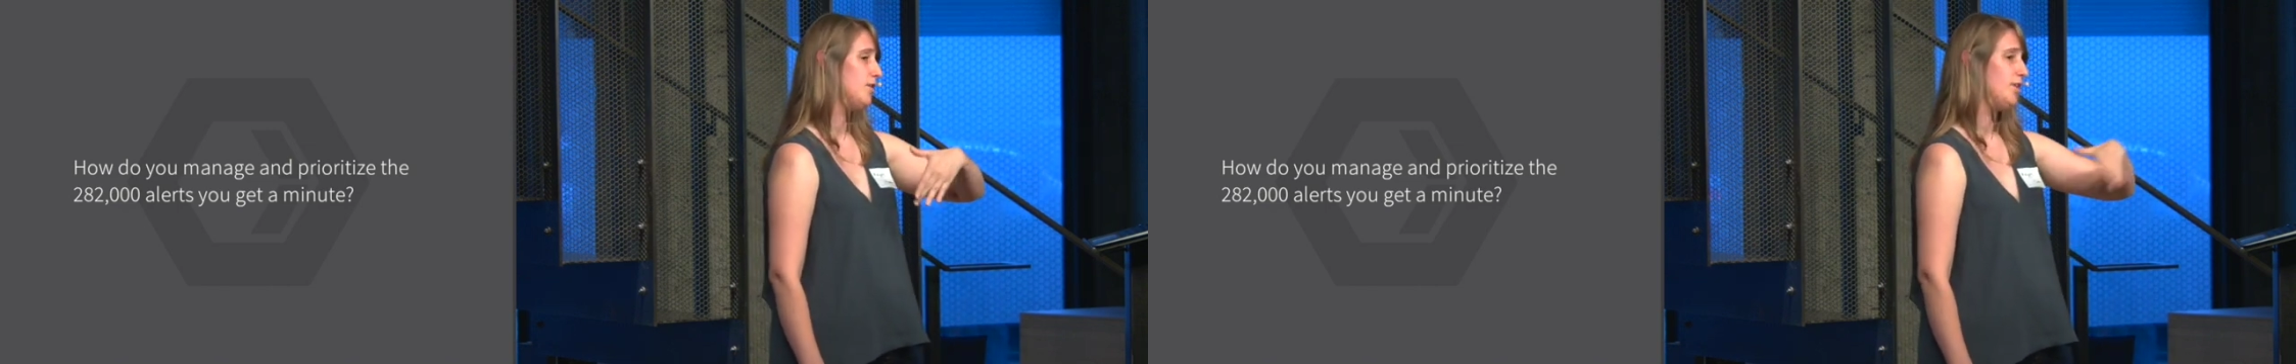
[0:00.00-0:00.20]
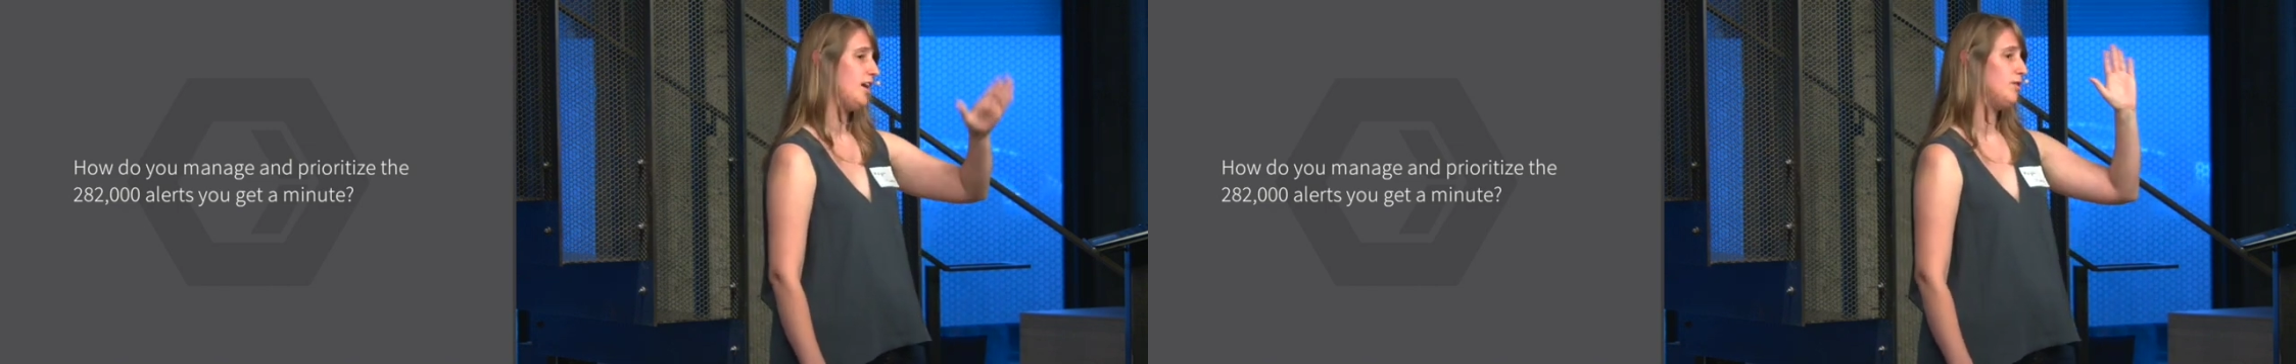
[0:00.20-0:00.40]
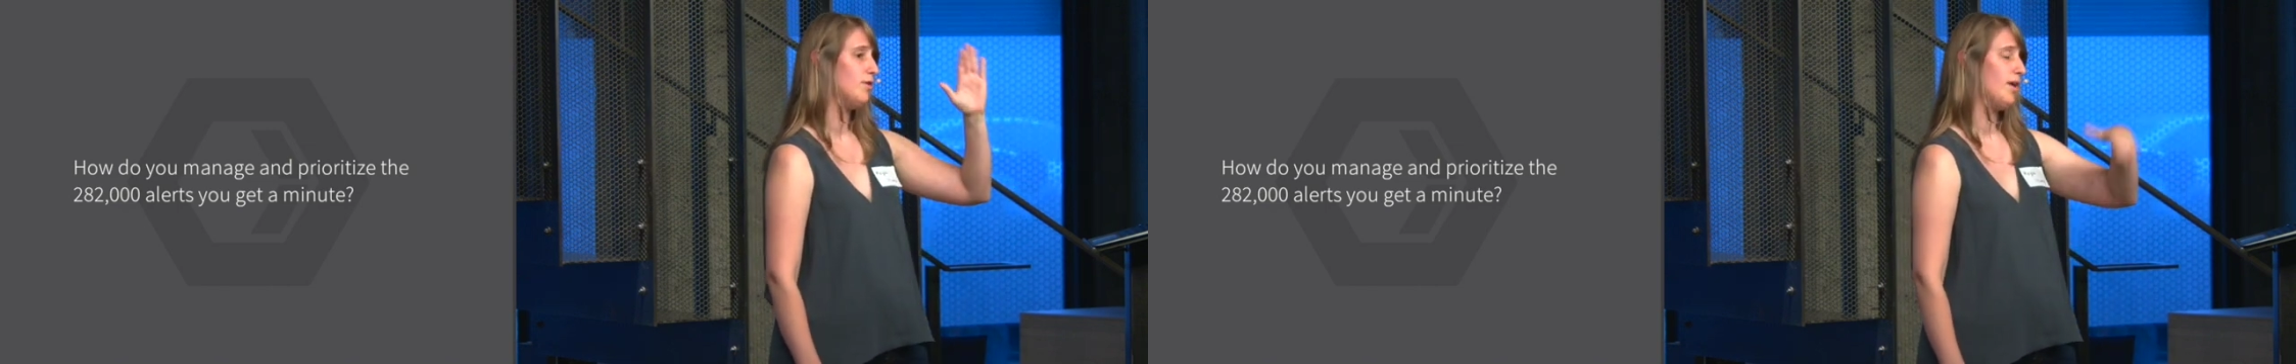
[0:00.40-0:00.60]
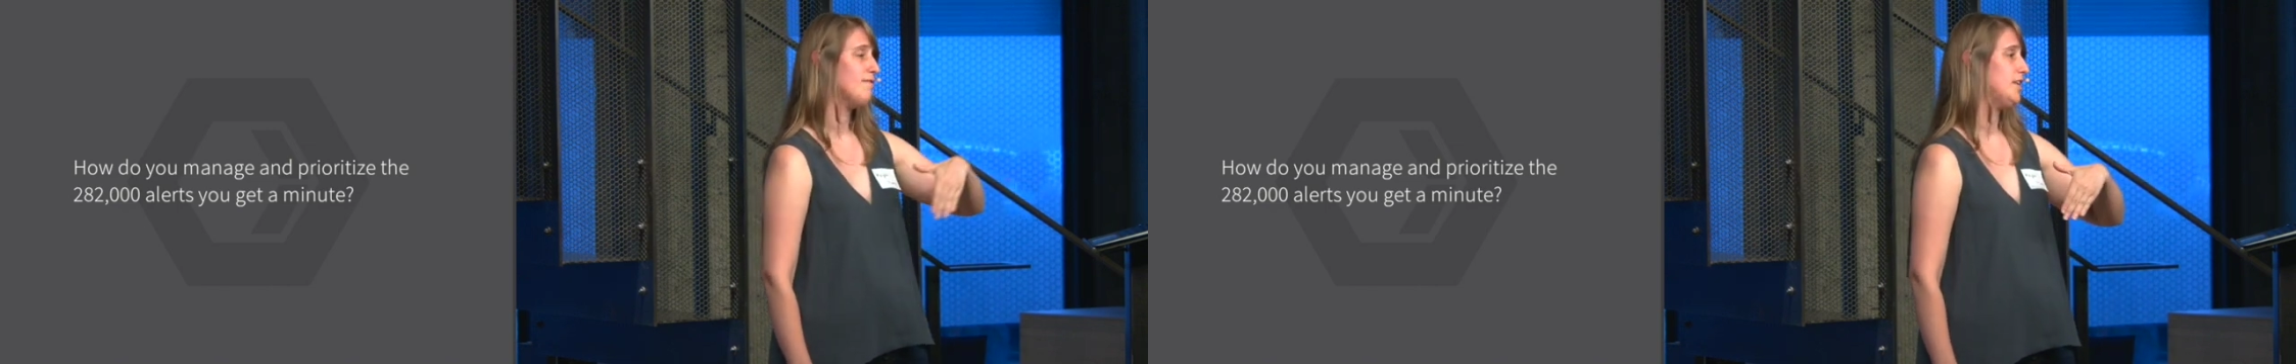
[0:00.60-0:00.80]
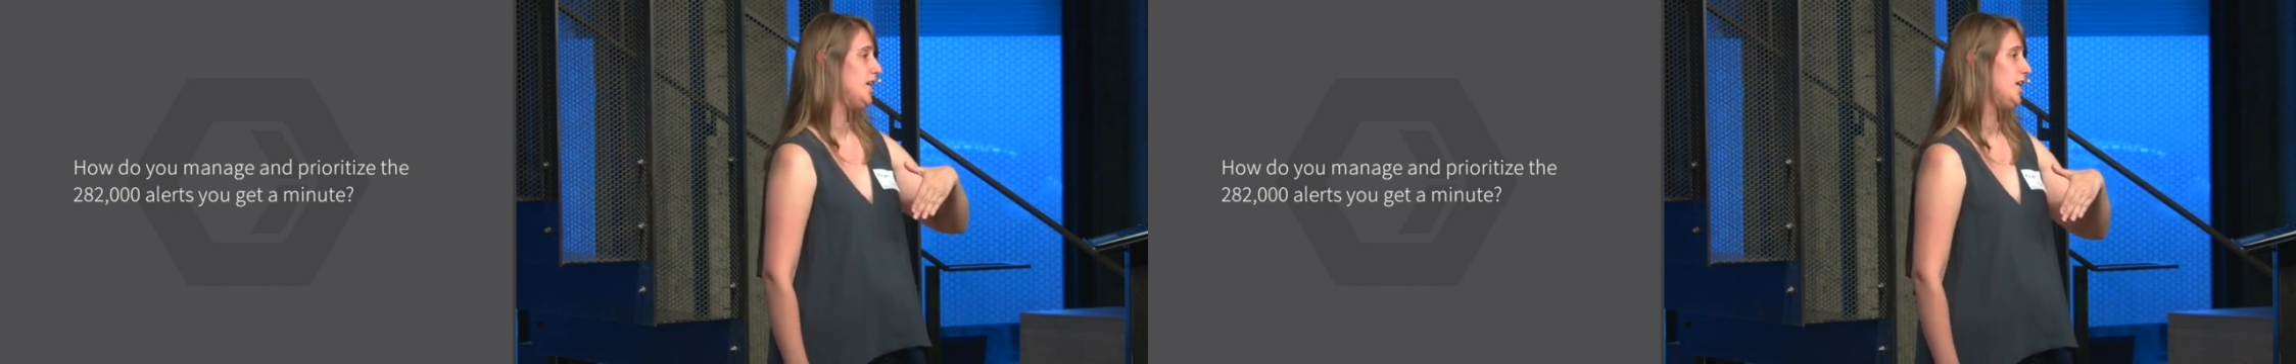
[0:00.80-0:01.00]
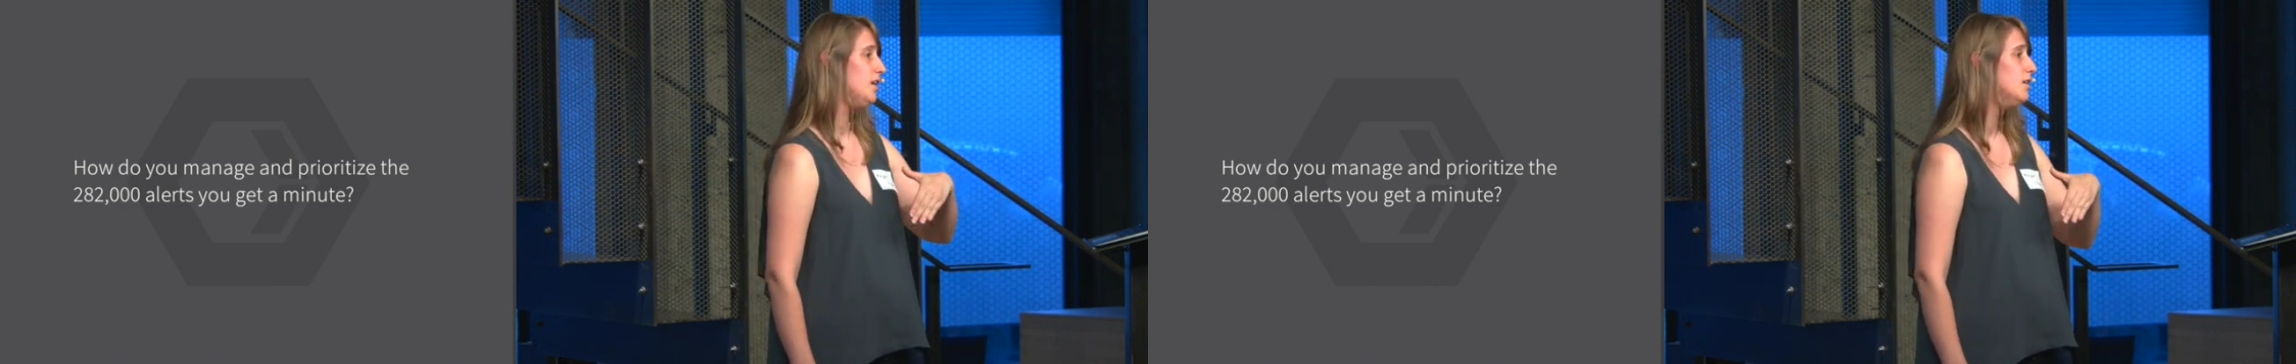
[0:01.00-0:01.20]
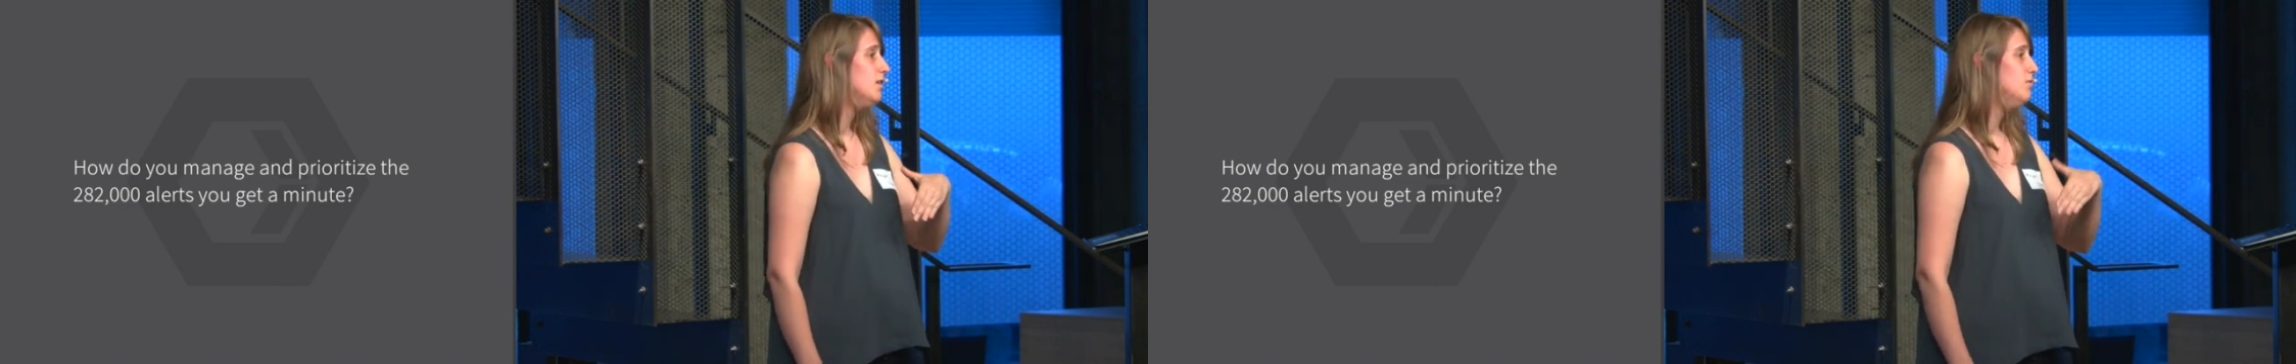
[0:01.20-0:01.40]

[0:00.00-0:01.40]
okay, you don't have any